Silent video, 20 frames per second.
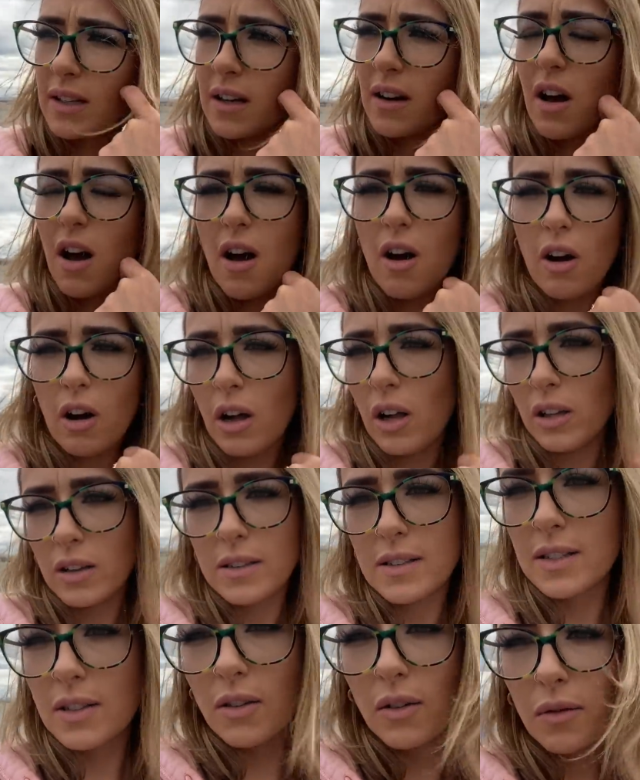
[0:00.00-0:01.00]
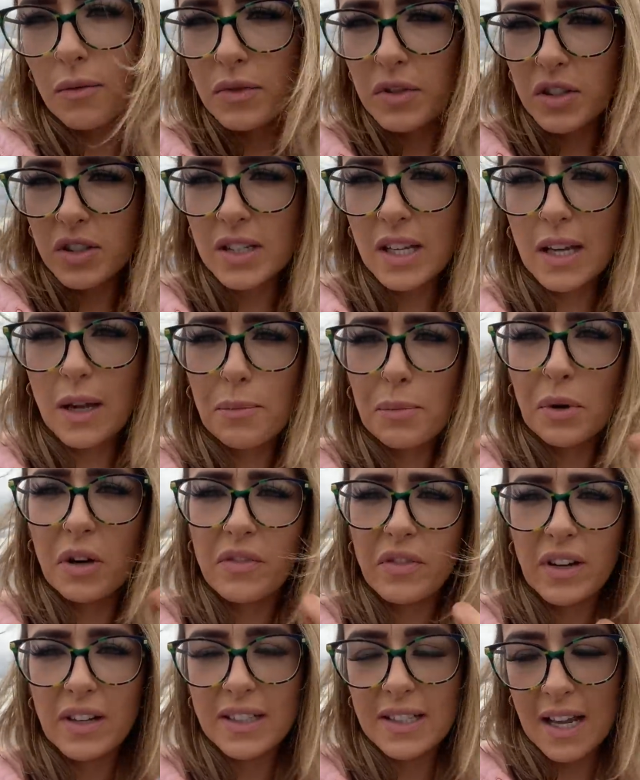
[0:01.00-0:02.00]
at all, so it was just like a
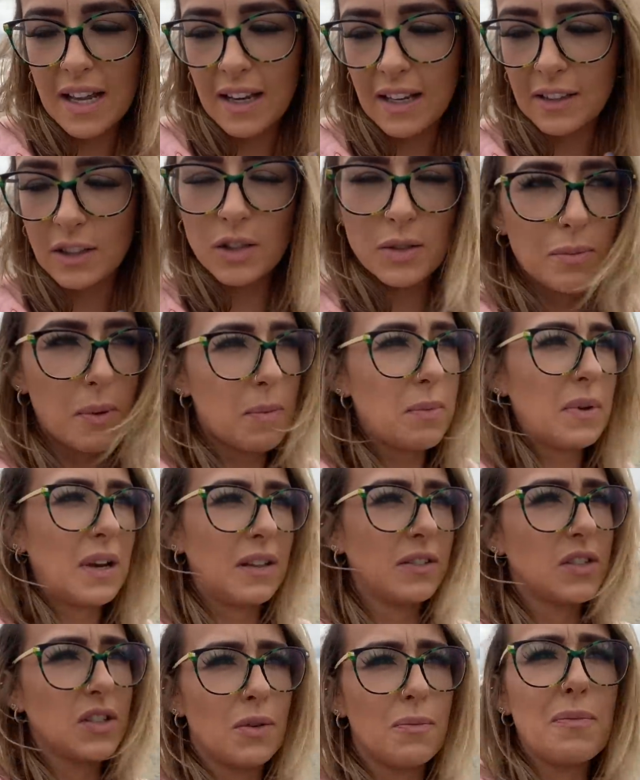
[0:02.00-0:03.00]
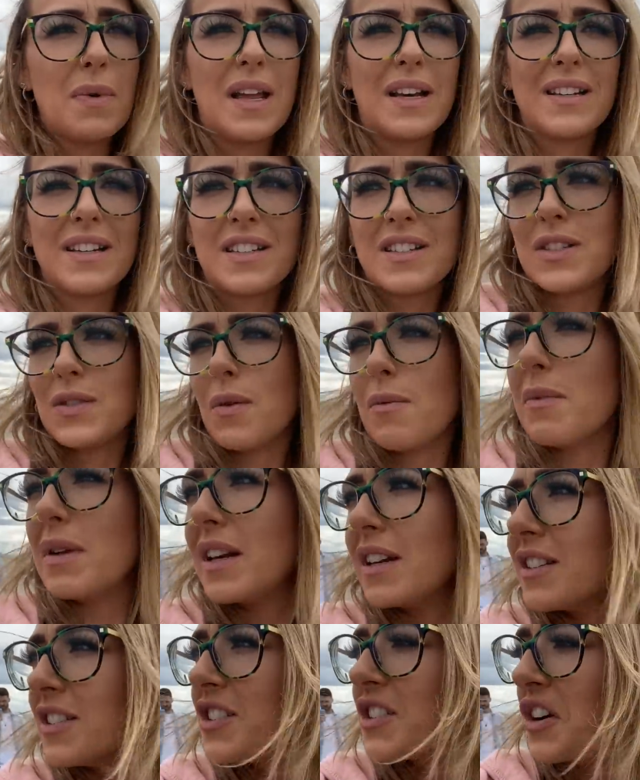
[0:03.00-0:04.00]
perfect day. Like there's people out sunbathing and swimming
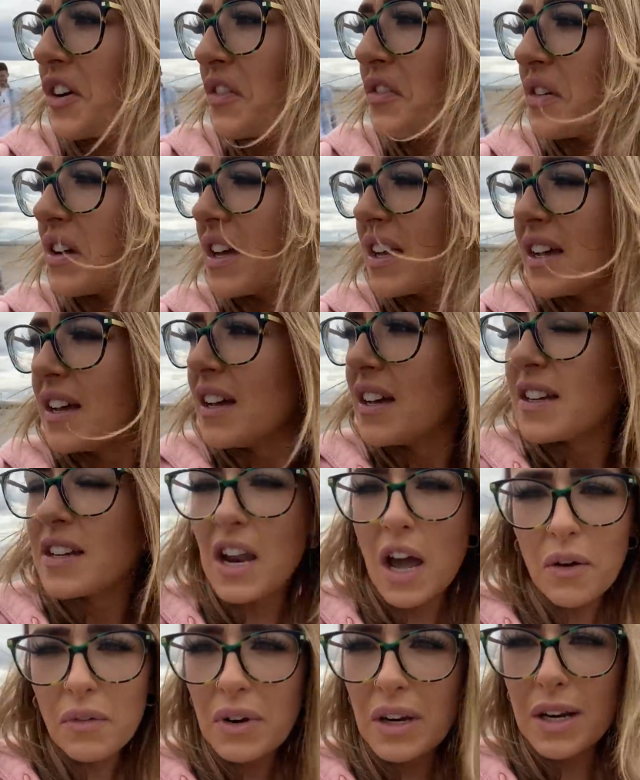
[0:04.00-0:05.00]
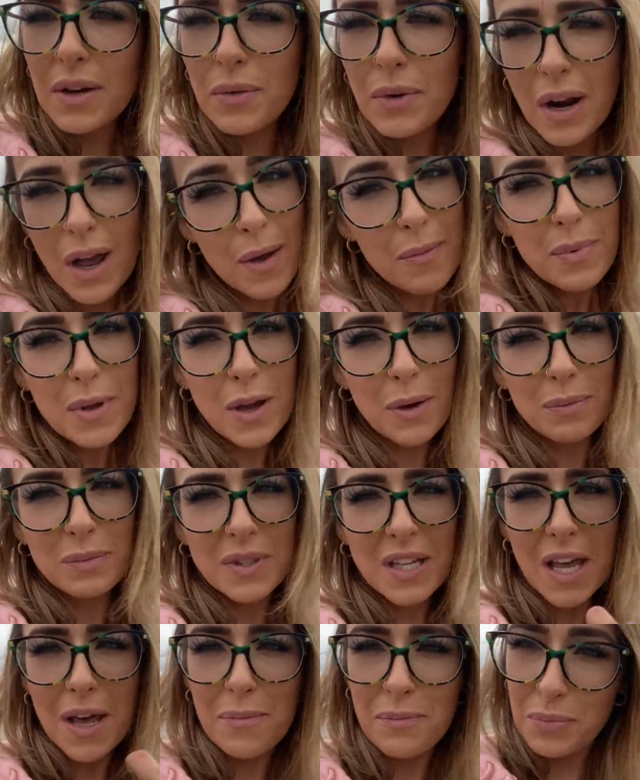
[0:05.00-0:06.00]
and stuff. Not really what I'd be up
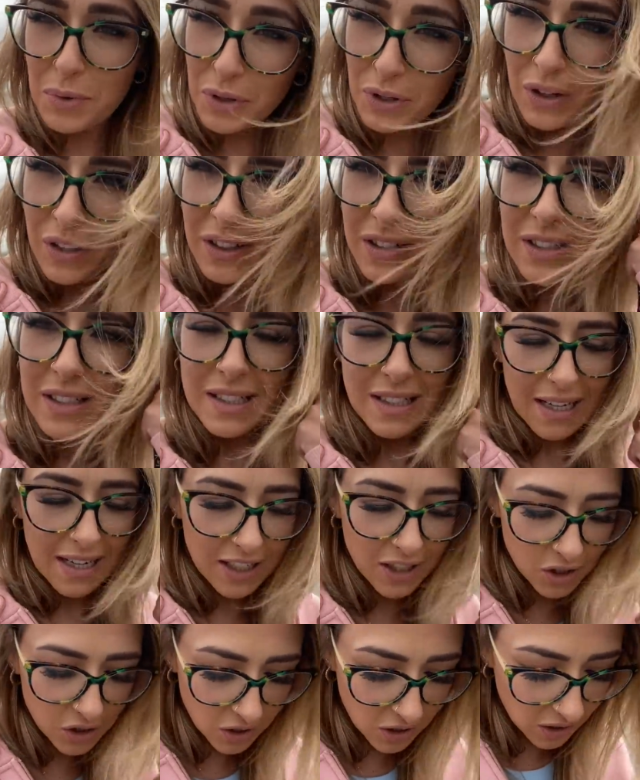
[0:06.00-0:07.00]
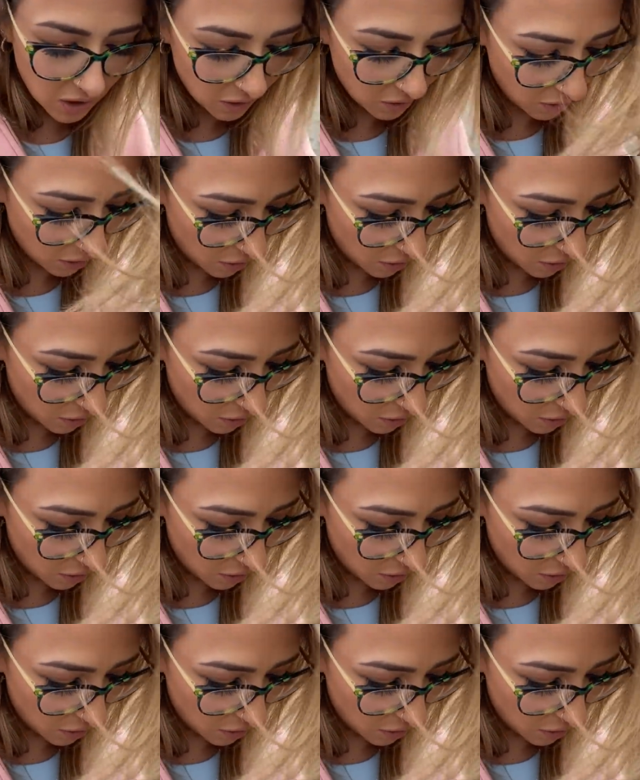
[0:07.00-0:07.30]
to, but each to their